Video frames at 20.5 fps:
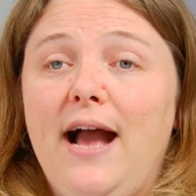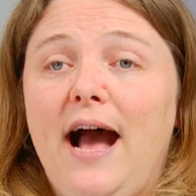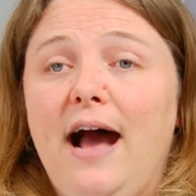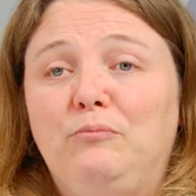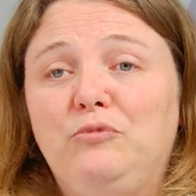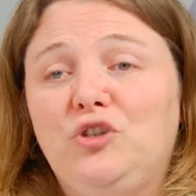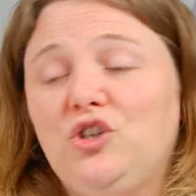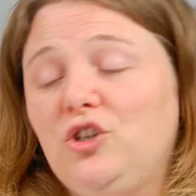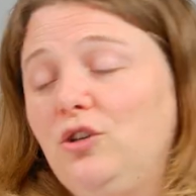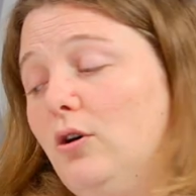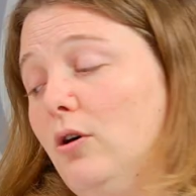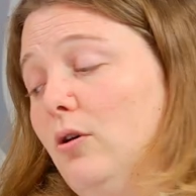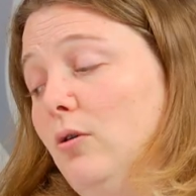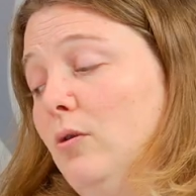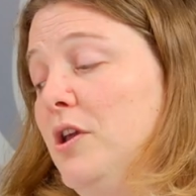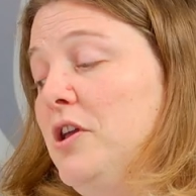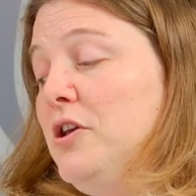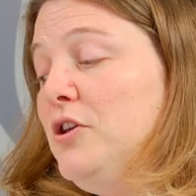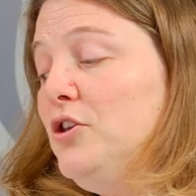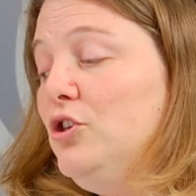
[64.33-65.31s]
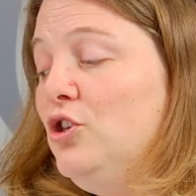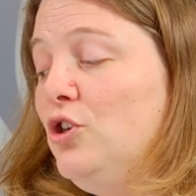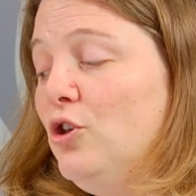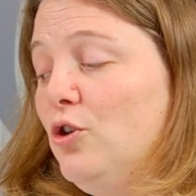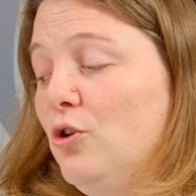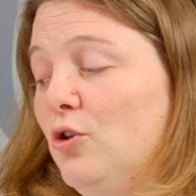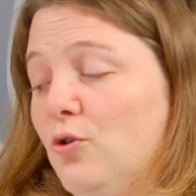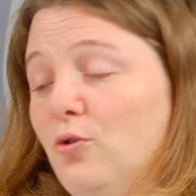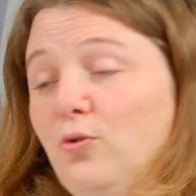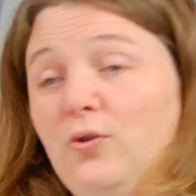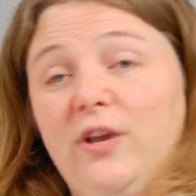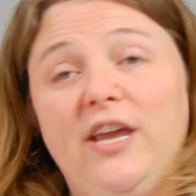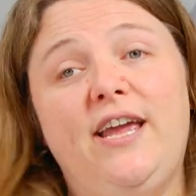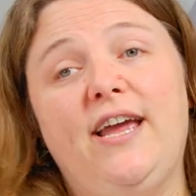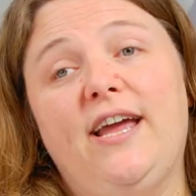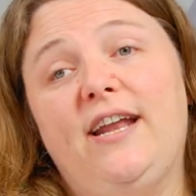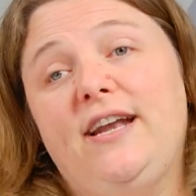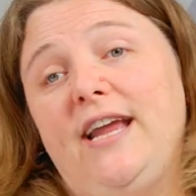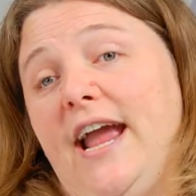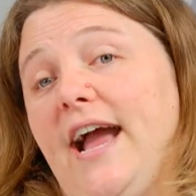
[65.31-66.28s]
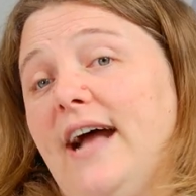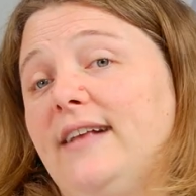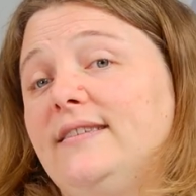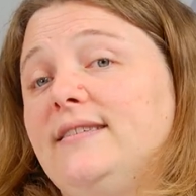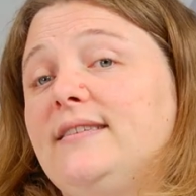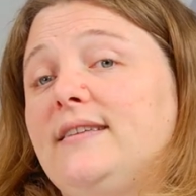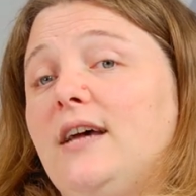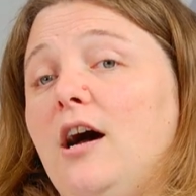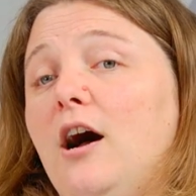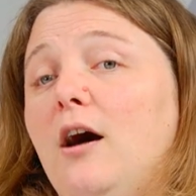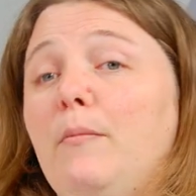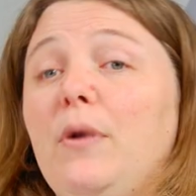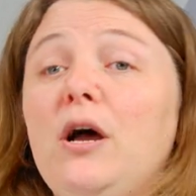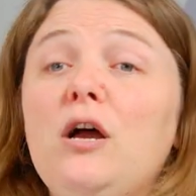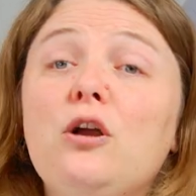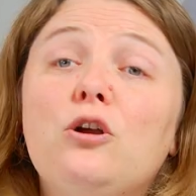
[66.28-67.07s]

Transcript: optional, you can add some